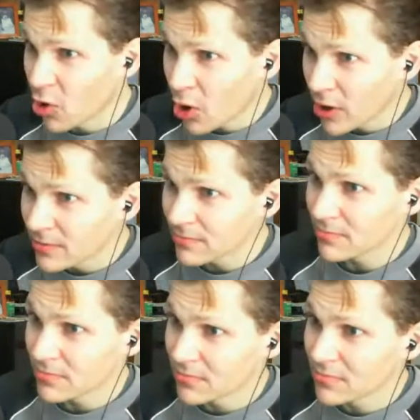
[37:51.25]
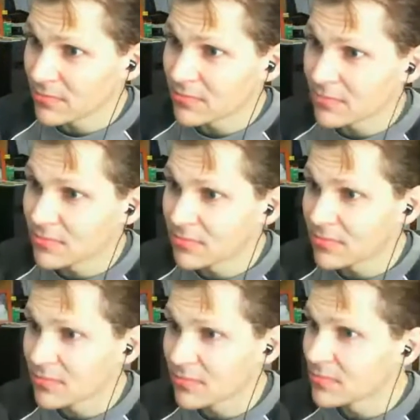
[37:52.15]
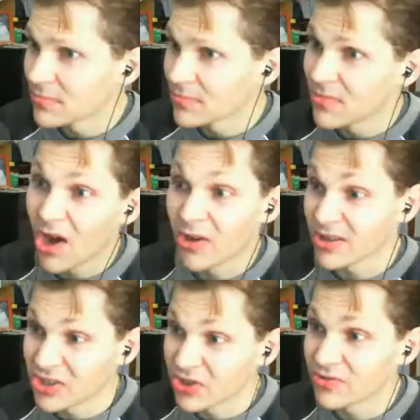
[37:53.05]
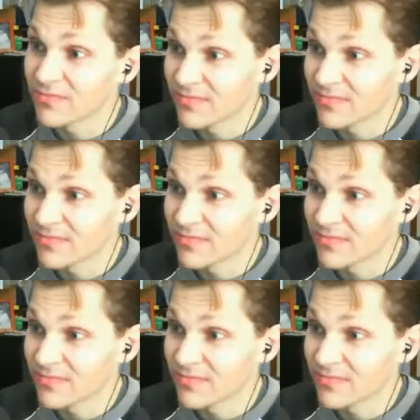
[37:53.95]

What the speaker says: Only need 2 to execute the